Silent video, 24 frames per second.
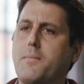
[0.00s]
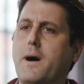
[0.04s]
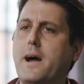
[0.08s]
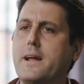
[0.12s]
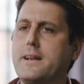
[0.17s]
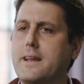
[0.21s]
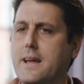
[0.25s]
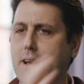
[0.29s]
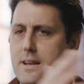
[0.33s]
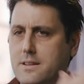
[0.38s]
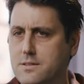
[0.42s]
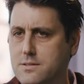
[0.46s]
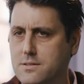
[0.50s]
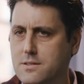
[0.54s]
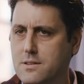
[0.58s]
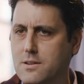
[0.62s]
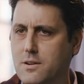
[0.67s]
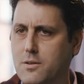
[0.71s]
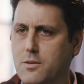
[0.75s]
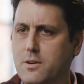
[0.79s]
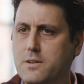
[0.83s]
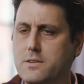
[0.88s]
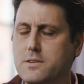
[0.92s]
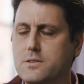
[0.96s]
to my days, you
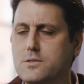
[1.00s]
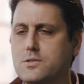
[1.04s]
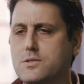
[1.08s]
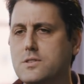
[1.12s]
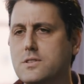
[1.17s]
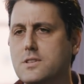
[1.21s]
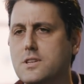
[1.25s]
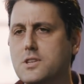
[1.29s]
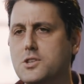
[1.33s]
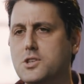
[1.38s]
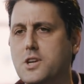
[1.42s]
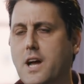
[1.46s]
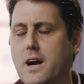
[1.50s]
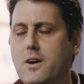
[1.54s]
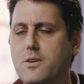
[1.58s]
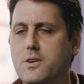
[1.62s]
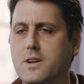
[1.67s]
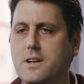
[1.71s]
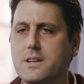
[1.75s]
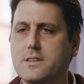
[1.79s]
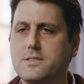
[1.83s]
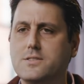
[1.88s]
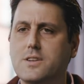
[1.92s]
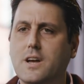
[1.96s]
know, I used to teach
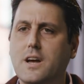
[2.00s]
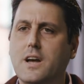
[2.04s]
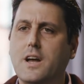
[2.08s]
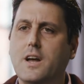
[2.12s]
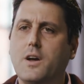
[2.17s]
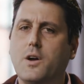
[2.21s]
calculus.